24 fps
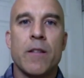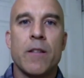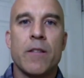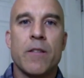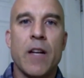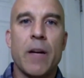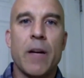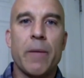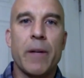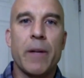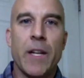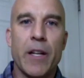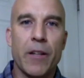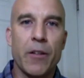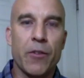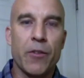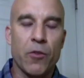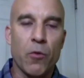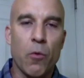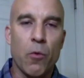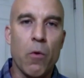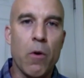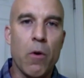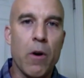since I'm getting
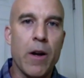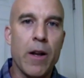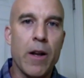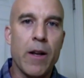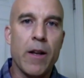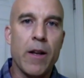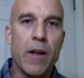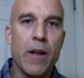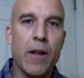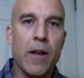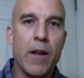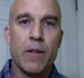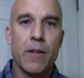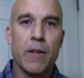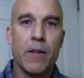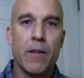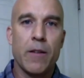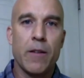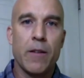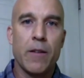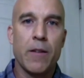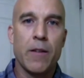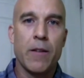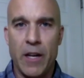this award,
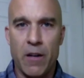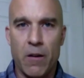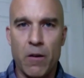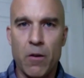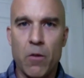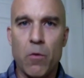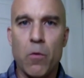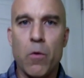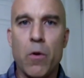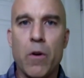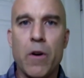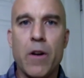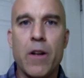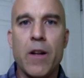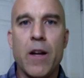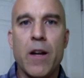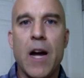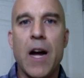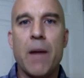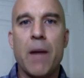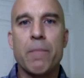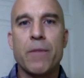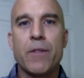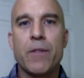the Hero
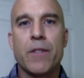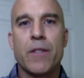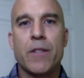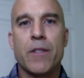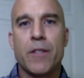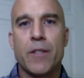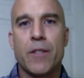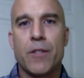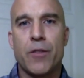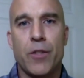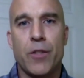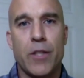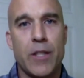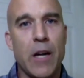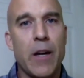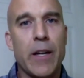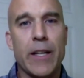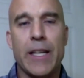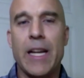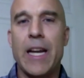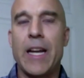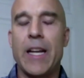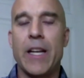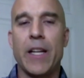Award, I'm
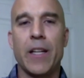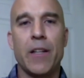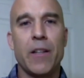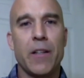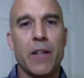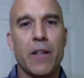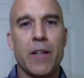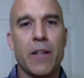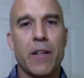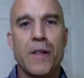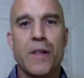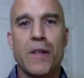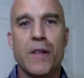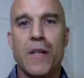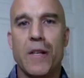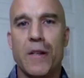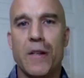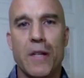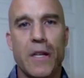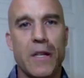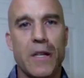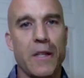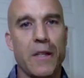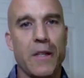dedicating,
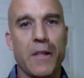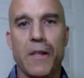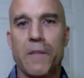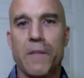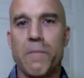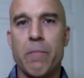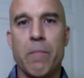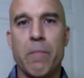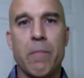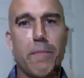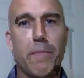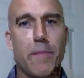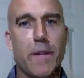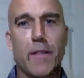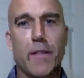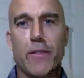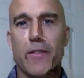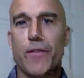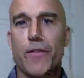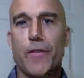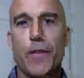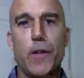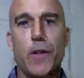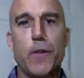and
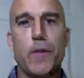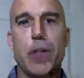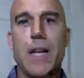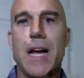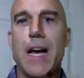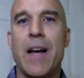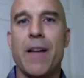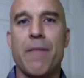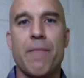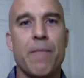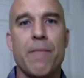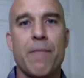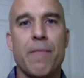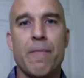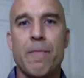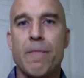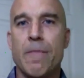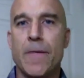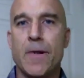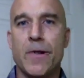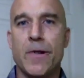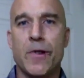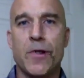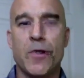this is for you, Dad.
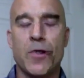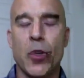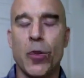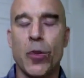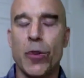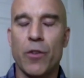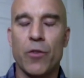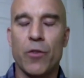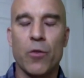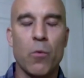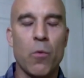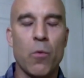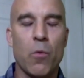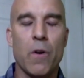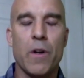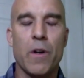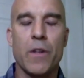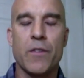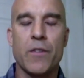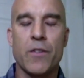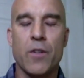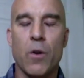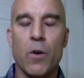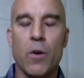This
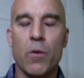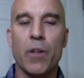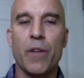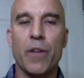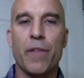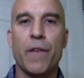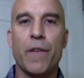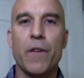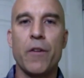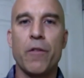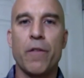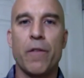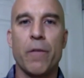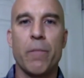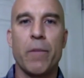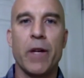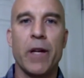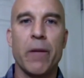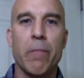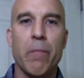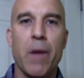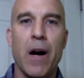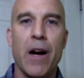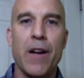award is totally for you for
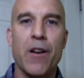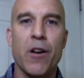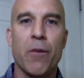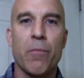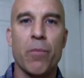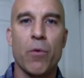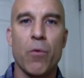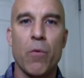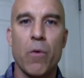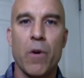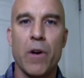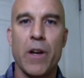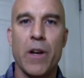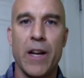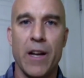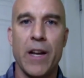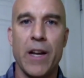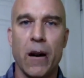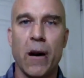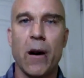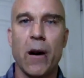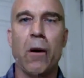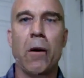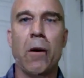being my #1
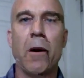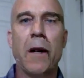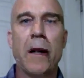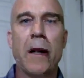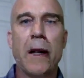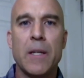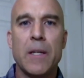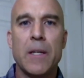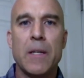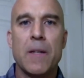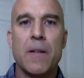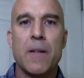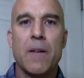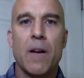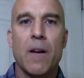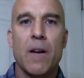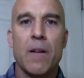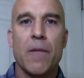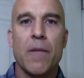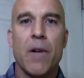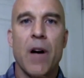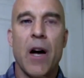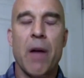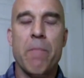hero.
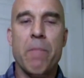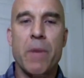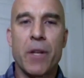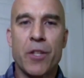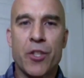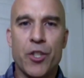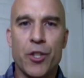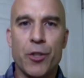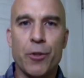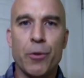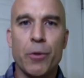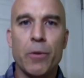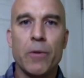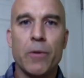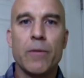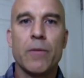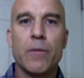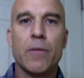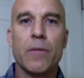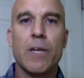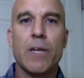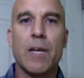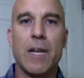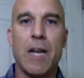I miss you,
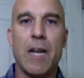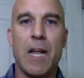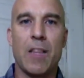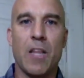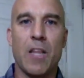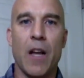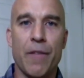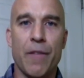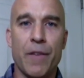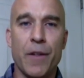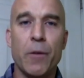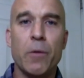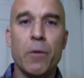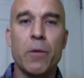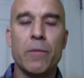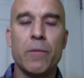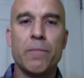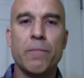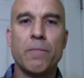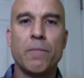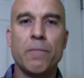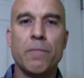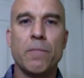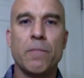and I love you,
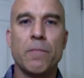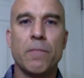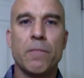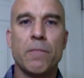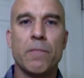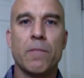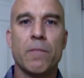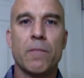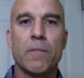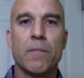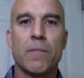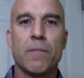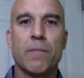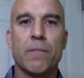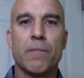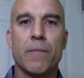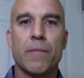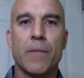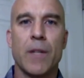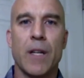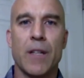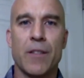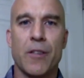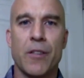
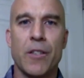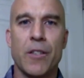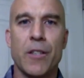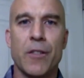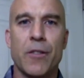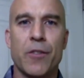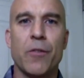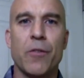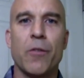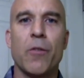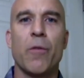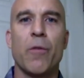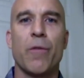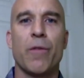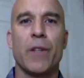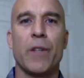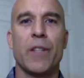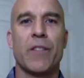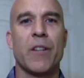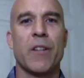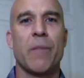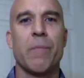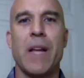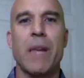and I'll see you soon,
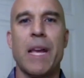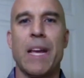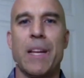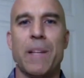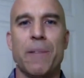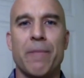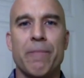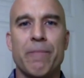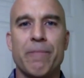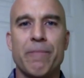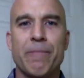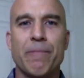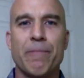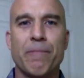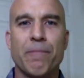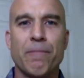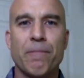hopefully someday.